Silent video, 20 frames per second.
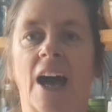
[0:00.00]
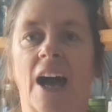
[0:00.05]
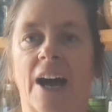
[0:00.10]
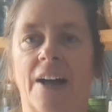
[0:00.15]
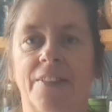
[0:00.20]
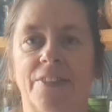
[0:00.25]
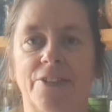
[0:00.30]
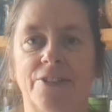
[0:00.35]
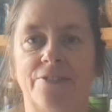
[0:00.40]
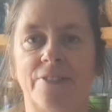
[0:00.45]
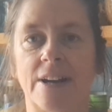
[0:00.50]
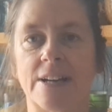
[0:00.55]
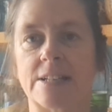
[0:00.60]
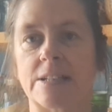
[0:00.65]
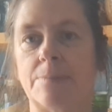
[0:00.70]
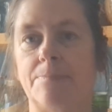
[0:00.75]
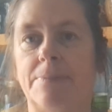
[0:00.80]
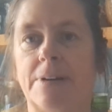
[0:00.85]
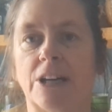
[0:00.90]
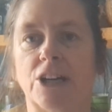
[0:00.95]
And the
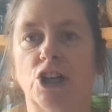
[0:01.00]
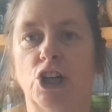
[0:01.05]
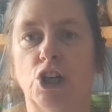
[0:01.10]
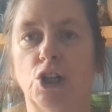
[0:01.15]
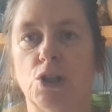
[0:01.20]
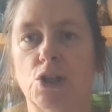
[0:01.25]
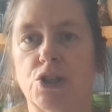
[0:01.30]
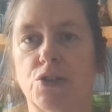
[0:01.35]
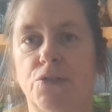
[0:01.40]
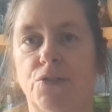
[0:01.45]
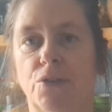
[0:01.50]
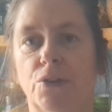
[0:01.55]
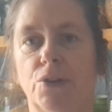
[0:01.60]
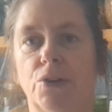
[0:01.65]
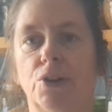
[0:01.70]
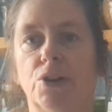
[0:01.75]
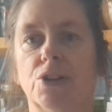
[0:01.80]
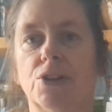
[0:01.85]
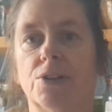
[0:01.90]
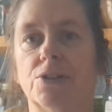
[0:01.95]
recipe calls
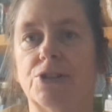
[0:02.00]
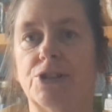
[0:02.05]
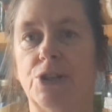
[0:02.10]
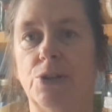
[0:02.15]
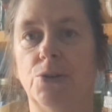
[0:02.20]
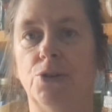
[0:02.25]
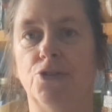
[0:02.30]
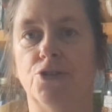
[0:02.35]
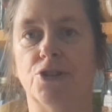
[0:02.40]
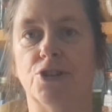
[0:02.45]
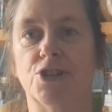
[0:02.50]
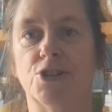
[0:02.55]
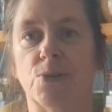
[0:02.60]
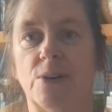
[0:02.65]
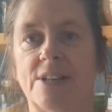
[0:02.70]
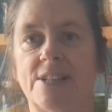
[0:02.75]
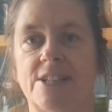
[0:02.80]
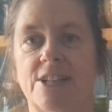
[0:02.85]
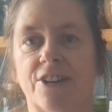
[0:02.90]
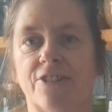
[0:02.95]
for
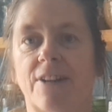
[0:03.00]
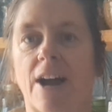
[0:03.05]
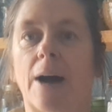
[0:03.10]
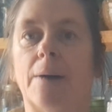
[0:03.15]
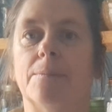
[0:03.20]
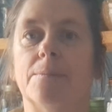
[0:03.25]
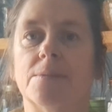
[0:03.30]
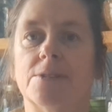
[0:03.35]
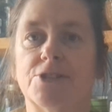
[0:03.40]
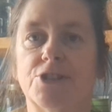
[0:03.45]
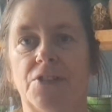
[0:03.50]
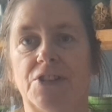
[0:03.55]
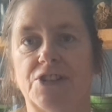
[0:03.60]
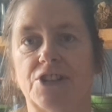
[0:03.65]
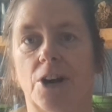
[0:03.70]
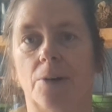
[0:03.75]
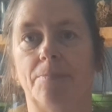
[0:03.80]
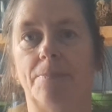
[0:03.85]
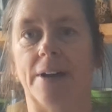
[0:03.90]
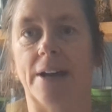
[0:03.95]
220 grams for the
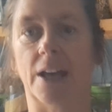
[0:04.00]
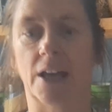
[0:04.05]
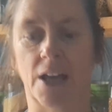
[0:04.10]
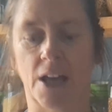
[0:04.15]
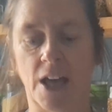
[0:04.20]
topping.